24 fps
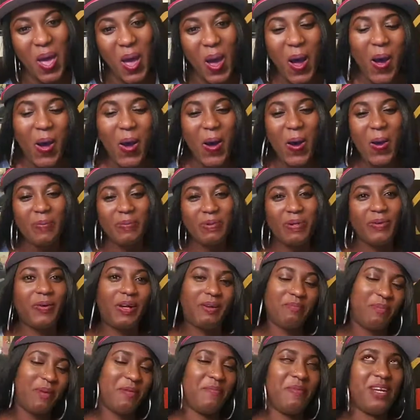
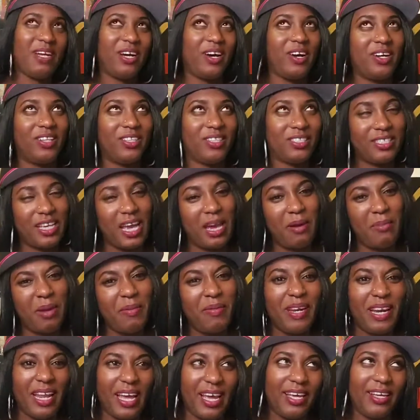Well, maybe not all the time.
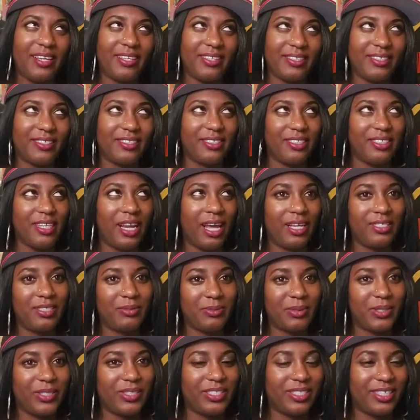Maybe like
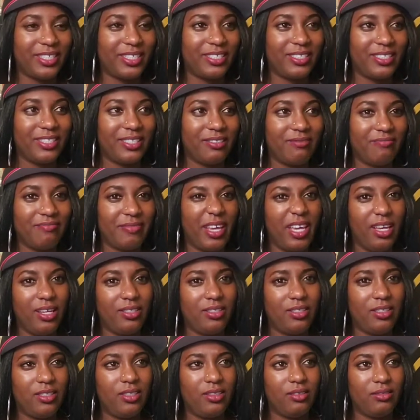90%,
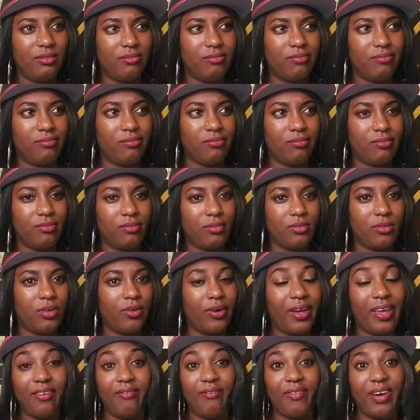80.
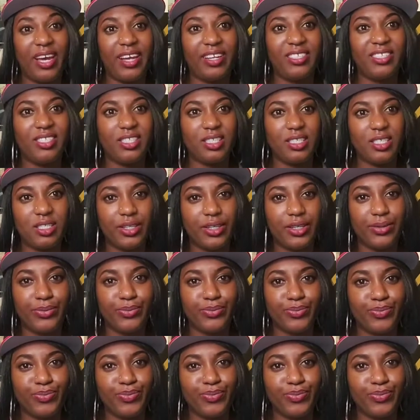Okay, fine, 60.